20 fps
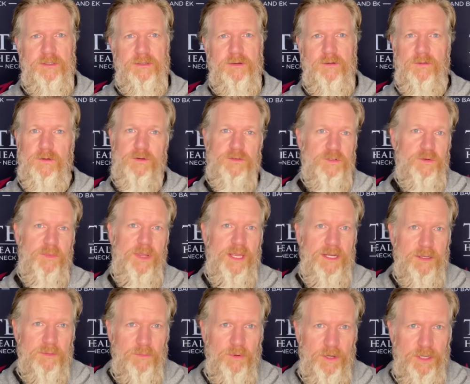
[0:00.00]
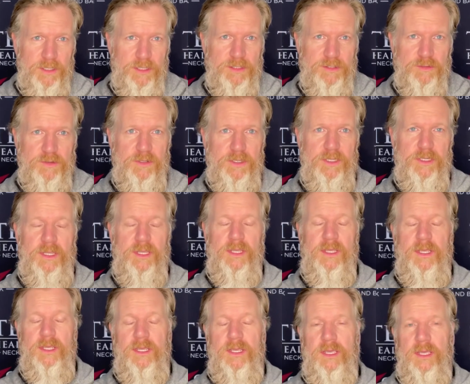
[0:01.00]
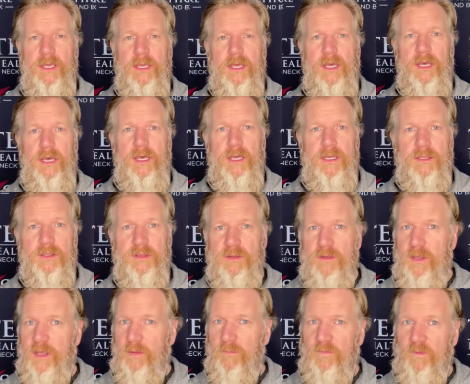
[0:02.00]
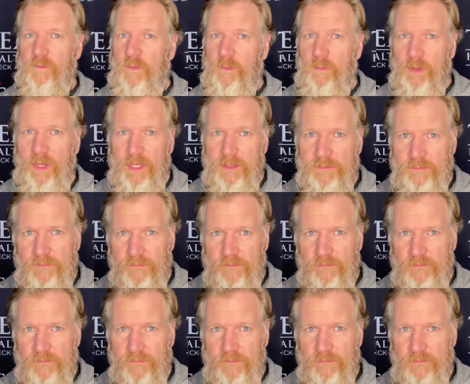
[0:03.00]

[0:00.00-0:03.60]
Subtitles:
or traumatic brain injury. You can come from a blunt